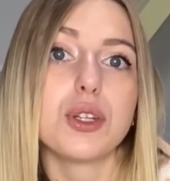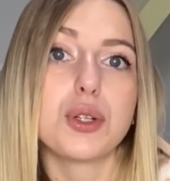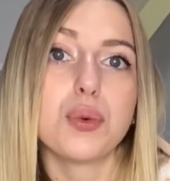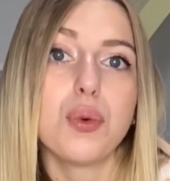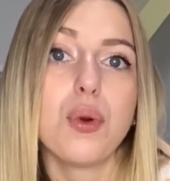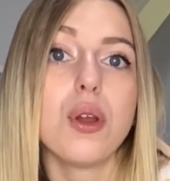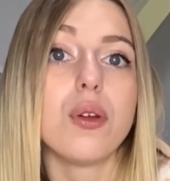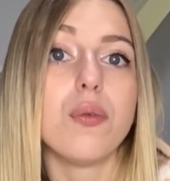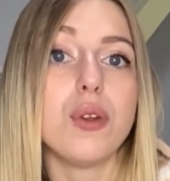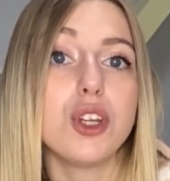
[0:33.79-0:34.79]
2.
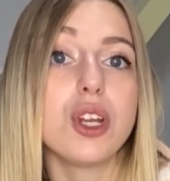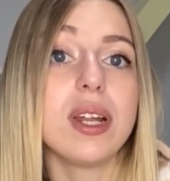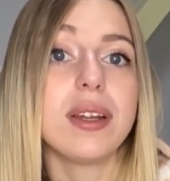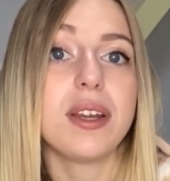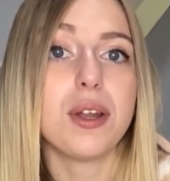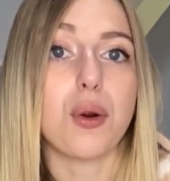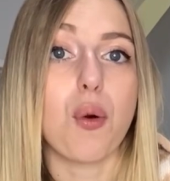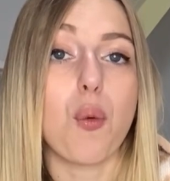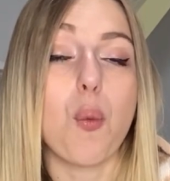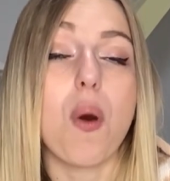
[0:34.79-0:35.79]
Vigilant
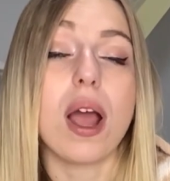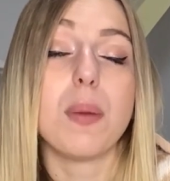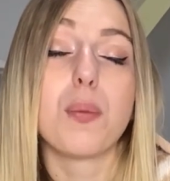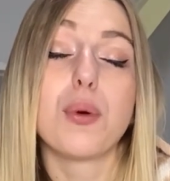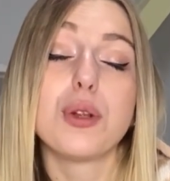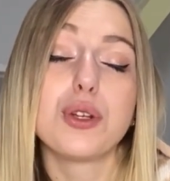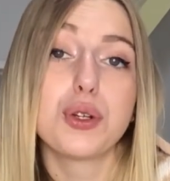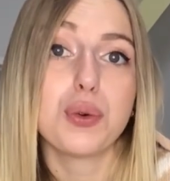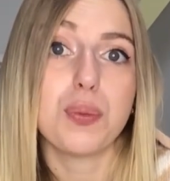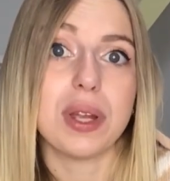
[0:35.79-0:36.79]
Hero
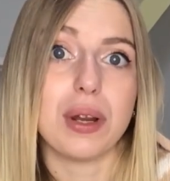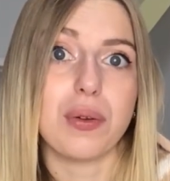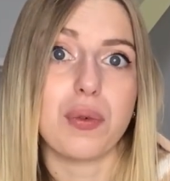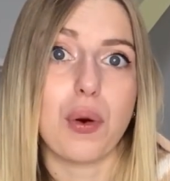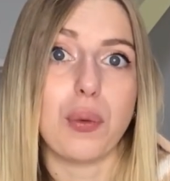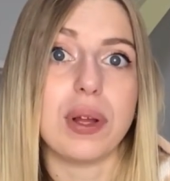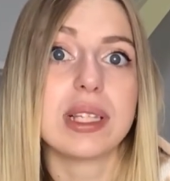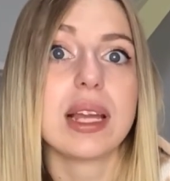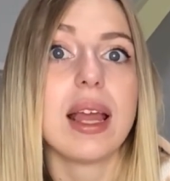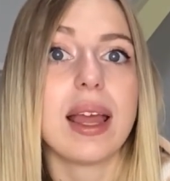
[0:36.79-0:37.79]
1.2 million
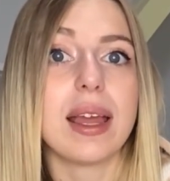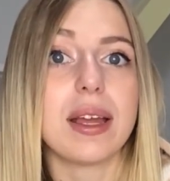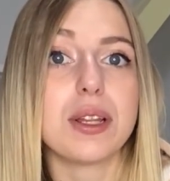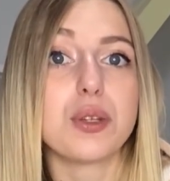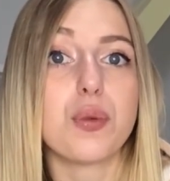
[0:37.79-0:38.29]
followers and